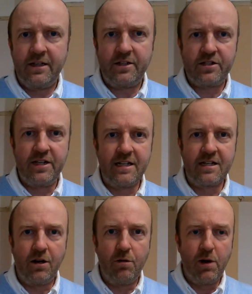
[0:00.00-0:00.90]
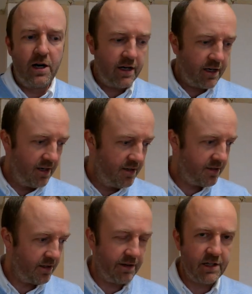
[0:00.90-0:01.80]
It just needs a lot of work.
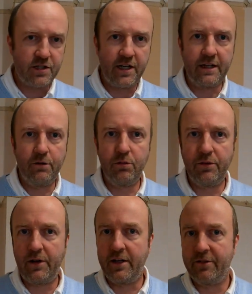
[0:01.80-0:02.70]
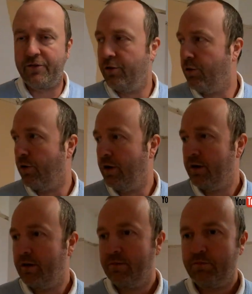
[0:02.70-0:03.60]
I'm going to insulate all the
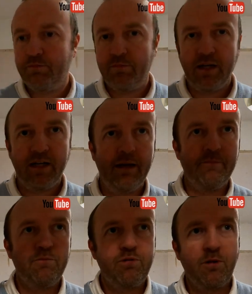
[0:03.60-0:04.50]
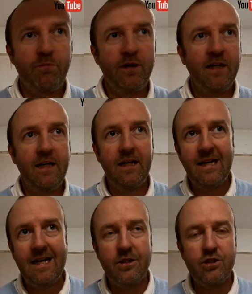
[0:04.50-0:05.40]
underfloor,
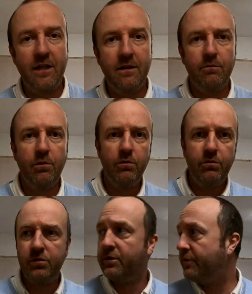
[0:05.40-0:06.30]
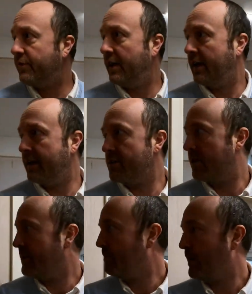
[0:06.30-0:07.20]
probably insulate the walls with
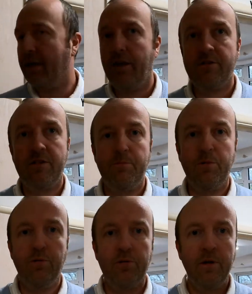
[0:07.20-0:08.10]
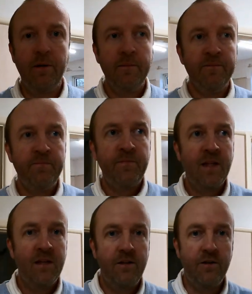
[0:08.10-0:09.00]
insulated plasterboard.
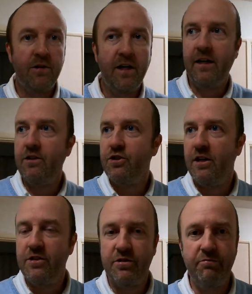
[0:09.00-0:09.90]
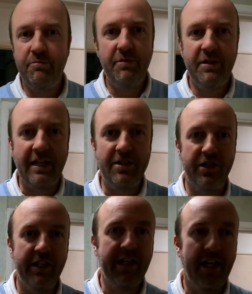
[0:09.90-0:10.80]
New kitchen, just
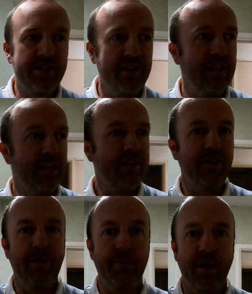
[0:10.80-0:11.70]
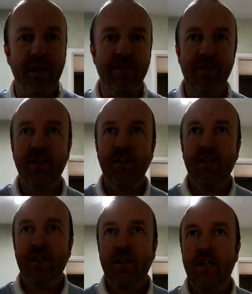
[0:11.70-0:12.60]
essentially gutting the entire place,
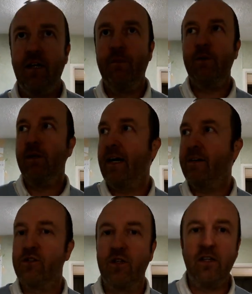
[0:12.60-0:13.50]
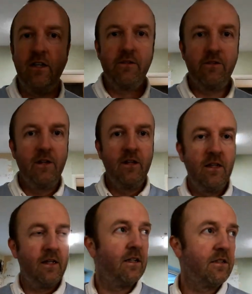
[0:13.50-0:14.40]
but actually
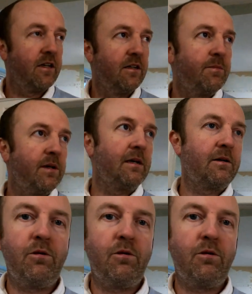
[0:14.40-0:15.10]
it's going to be